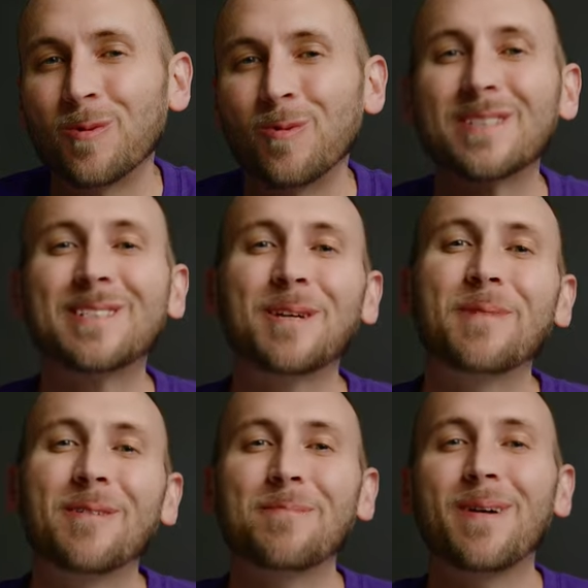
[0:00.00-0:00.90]
What's up,
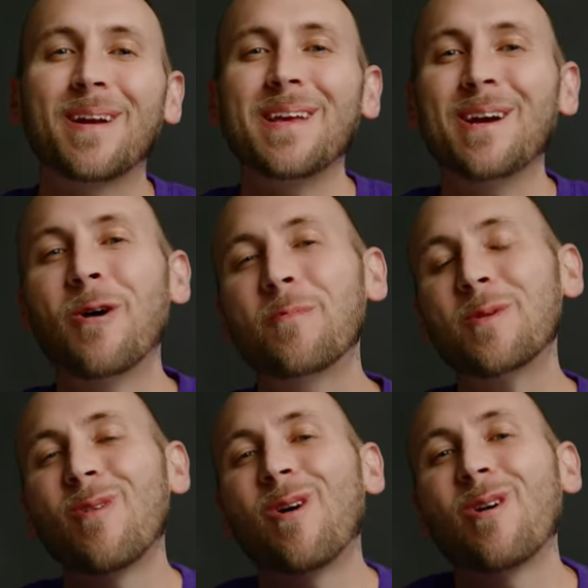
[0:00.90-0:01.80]
everybody? I hope
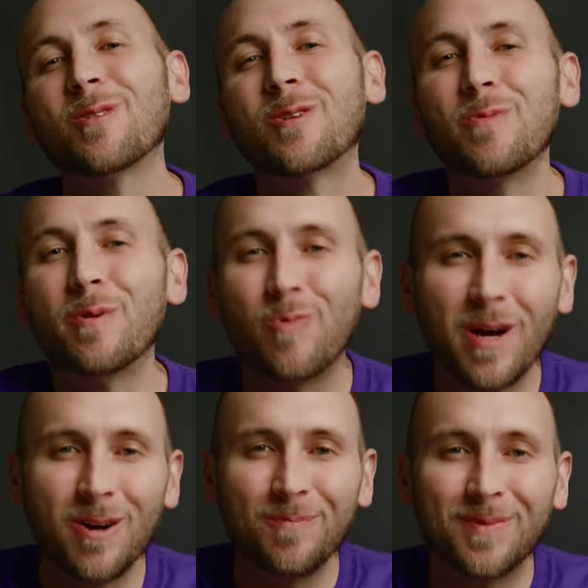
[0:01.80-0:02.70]
you all are doing
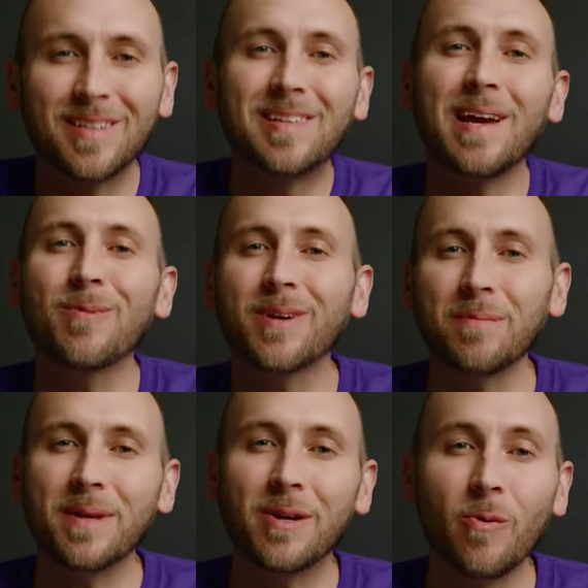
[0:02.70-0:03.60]
well. Today we're going to
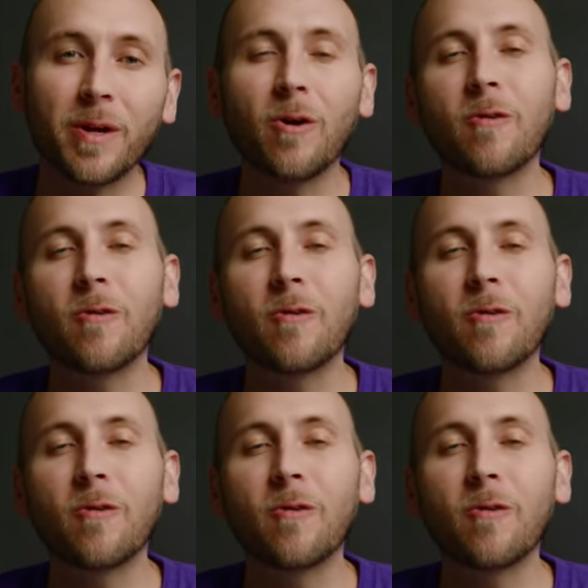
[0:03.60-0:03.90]
be going